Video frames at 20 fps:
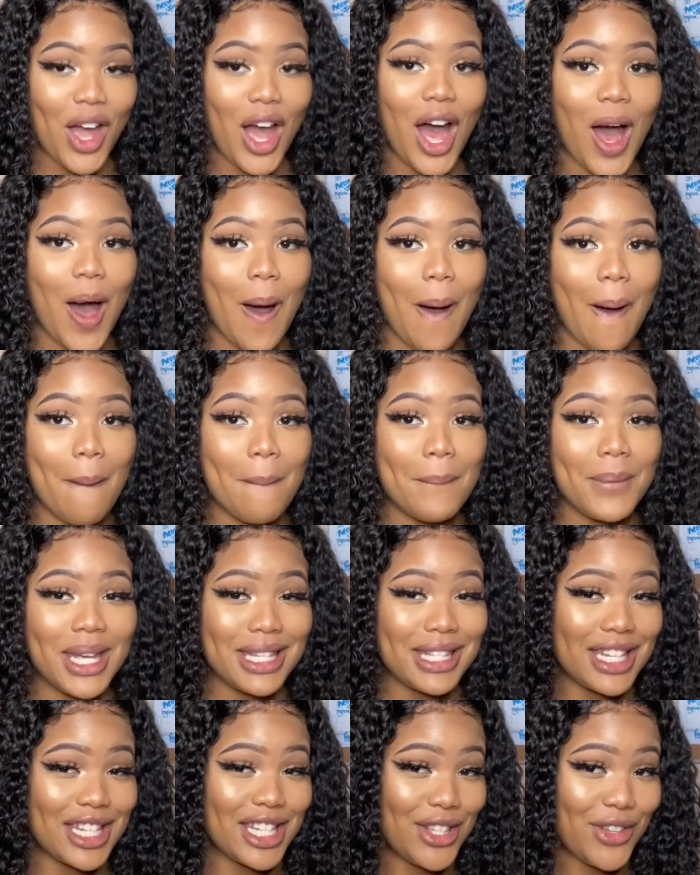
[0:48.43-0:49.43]
It
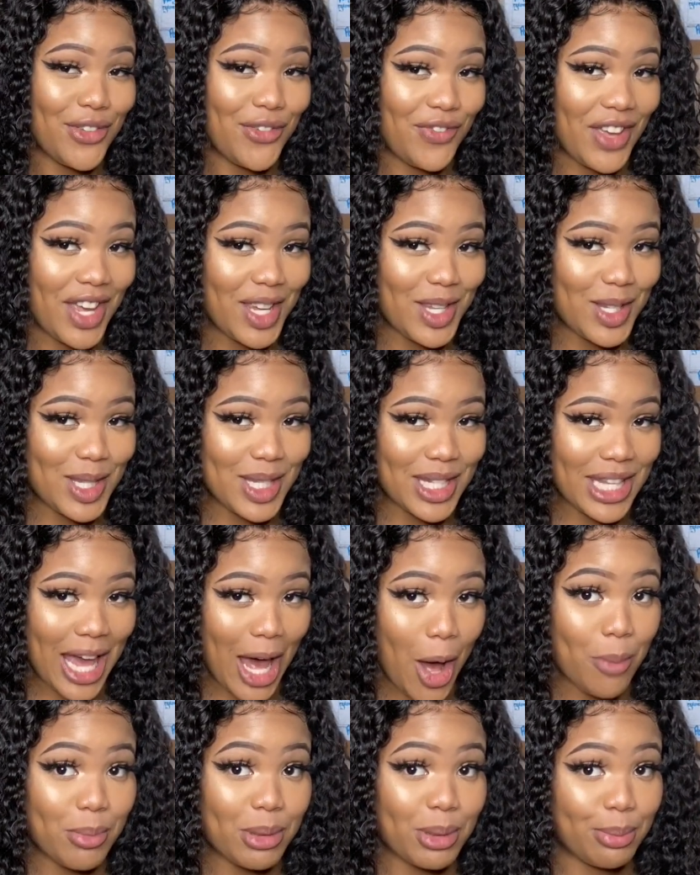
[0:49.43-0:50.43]
says the fake
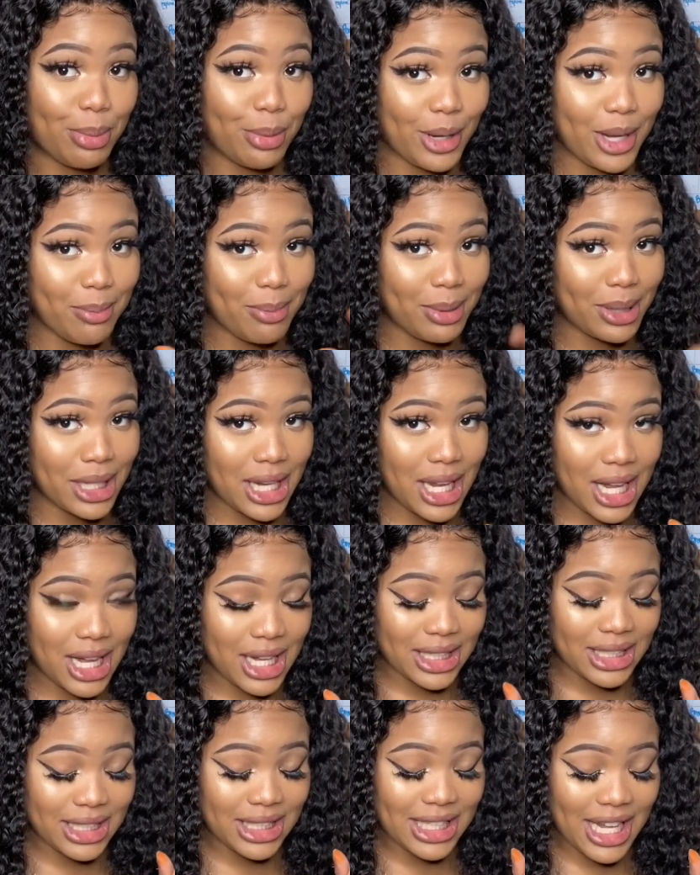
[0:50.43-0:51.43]
scalp
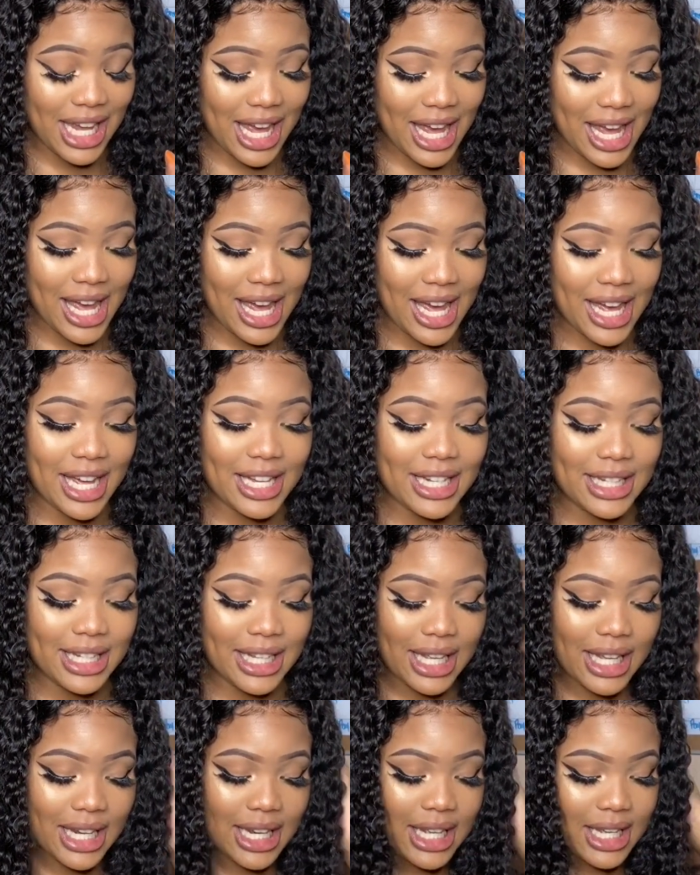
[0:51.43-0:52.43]
pre-plucked, and
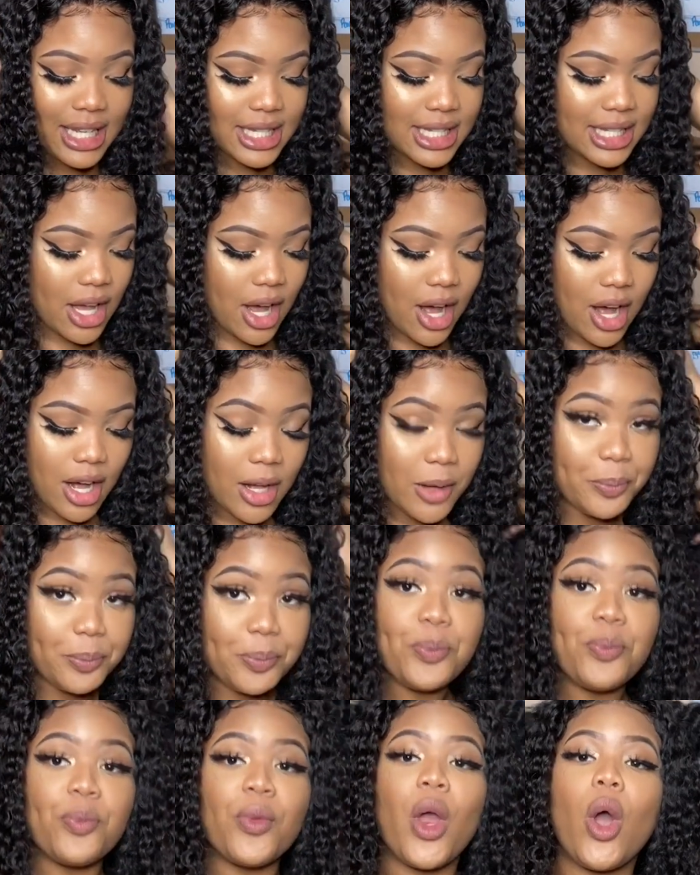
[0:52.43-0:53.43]
it is
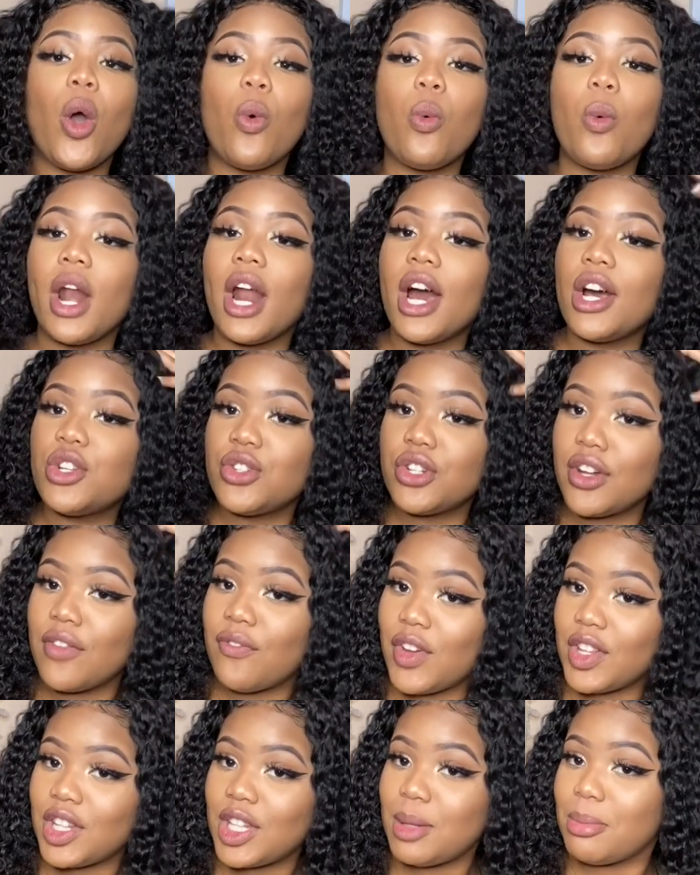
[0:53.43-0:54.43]

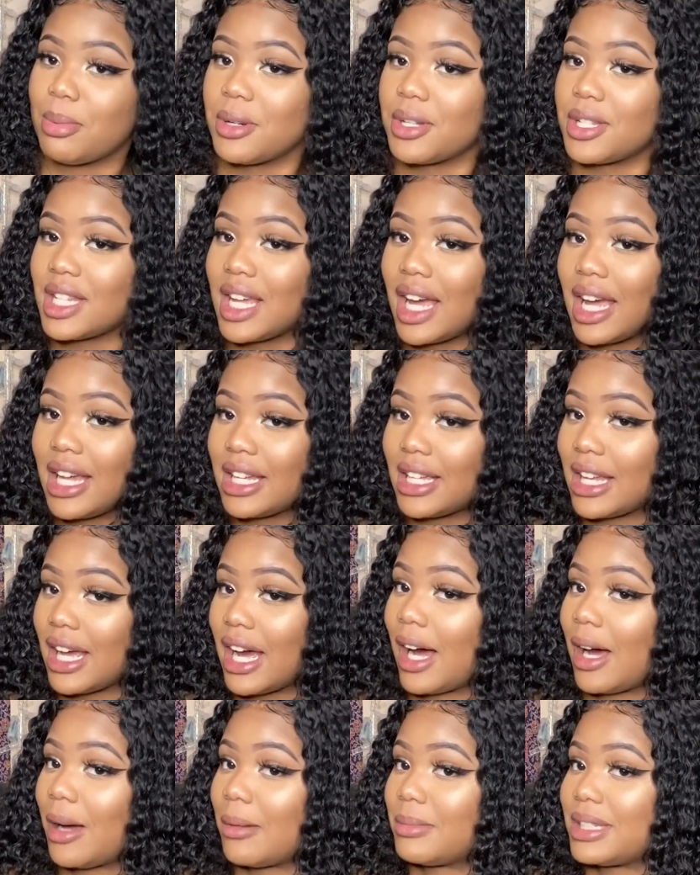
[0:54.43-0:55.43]

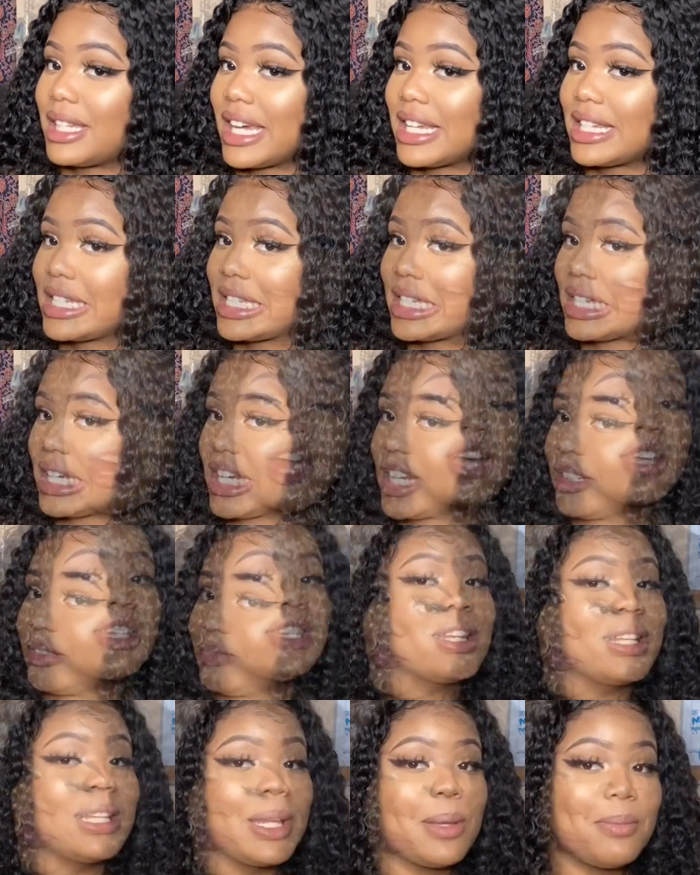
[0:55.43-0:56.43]
150% density.
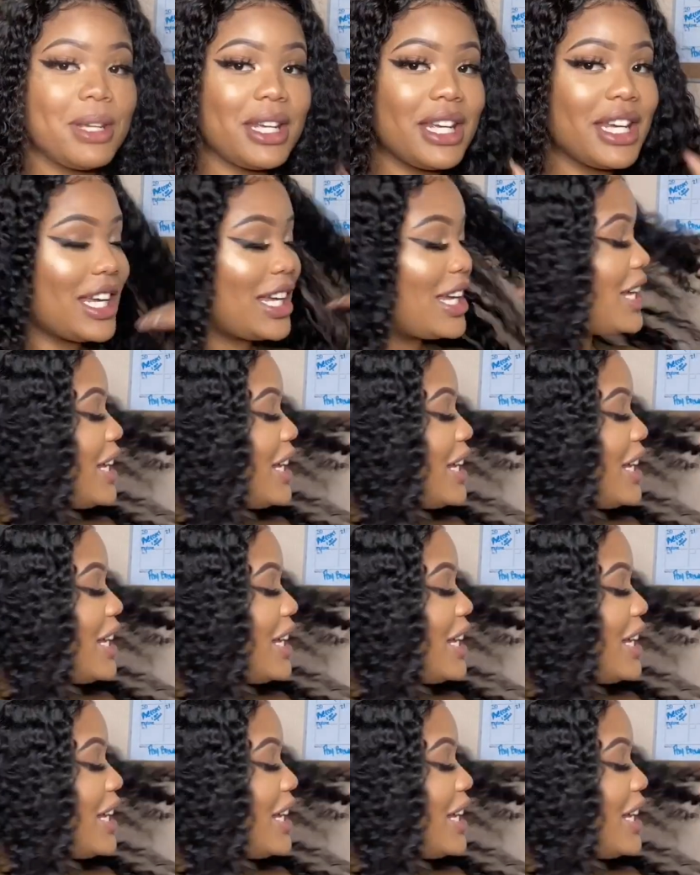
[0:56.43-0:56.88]
So let me,